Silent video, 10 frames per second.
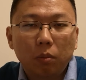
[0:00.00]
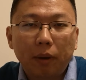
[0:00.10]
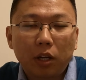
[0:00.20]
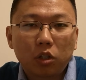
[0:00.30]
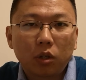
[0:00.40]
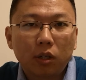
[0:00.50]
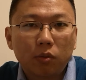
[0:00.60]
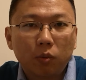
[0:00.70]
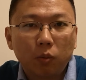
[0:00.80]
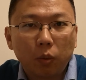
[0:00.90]
to make
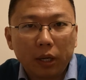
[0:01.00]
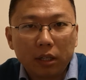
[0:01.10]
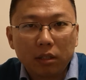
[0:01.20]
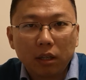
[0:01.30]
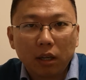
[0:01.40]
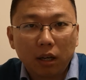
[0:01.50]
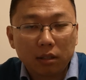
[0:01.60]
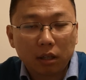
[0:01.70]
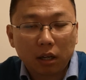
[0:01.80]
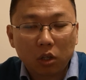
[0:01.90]
sure we
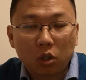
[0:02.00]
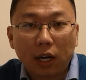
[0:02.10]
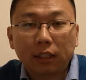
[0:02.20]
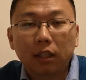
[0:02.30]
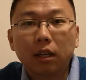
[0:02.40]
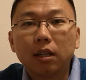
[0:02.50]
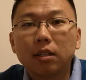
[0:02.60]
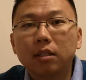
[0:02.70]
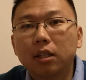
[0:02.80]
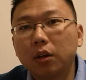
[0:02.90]
as a contractor
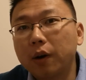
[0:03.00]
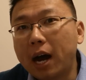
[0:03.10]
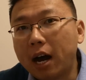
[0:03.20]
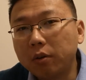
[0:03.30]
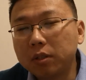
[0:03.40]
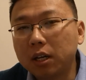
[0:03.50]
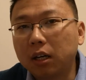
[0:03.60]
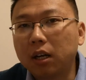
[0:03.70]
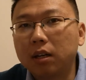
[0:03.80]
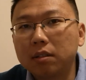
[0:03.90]
is still outside
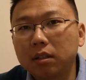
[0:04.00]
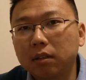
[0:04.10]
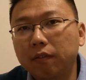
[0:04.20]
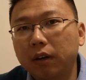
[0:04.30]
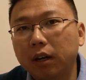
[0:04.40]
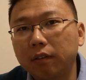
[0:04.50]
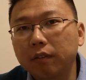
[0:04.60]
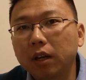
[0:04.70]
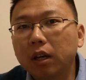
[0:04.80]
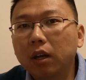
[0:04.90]
IS35,
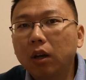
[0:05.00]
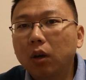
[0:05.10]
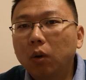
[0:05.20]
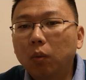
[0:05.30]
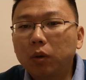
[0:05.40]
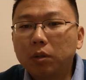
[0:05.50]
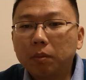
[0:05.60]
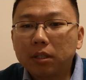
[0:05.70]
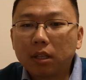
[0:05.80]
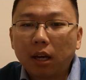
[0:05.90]
which
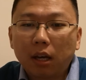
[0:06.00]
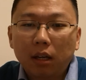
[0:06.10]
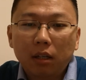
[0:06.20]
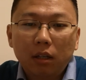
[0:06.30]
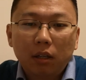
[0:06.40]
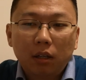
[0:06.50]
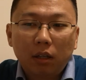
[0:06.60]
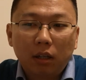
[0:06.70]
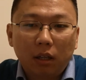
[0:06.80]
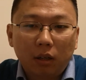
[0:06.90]
means that
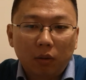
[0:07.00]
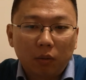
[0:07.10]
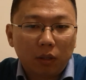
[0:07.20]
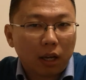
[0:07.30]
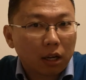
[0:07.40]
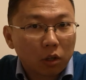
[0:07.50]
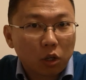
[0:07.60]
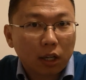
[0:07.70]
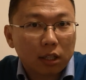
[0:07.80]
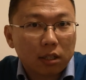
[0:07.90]
the
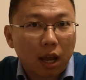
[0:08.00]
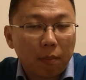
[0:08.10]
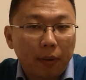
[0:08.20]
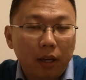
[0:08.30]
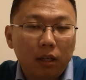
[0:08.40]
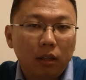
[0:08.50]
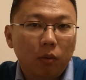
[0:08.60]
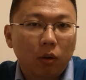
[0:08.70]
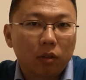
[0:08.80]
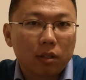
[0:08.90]
contractor is happy, they
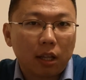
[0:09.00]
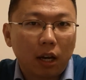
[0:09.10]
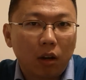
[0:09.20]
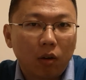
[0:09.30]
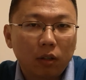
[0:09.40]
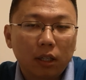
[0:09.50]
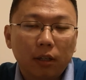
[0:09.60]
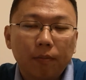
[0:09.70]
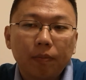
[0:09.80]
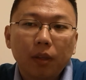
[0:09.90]
want to stay
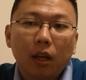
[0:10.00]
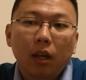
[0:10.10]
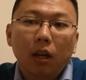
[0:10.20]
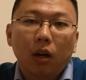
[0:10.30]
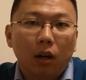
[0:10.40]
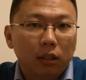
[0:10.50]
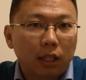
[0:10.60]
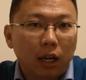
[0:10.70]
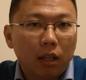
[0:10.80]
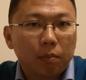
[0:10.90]
longer.
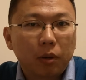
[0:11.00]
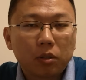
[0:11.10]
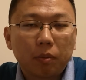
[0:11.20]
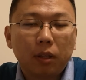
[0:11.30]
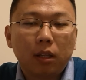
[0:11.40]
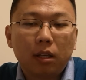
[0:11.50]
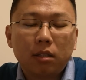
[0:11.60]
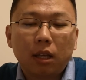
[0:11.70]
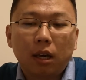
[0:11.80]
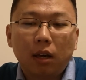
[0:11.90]
Another possibility is
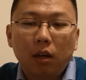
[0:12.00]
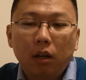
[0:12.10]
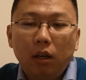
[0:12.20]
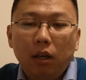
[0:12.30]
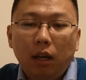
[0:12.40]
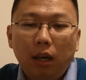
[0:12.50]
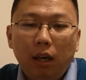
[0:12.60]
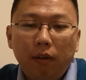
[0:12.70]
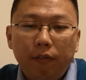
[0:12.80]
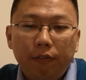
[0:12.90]
that
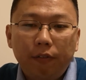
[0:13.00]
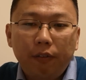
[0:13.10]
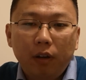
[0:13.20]
if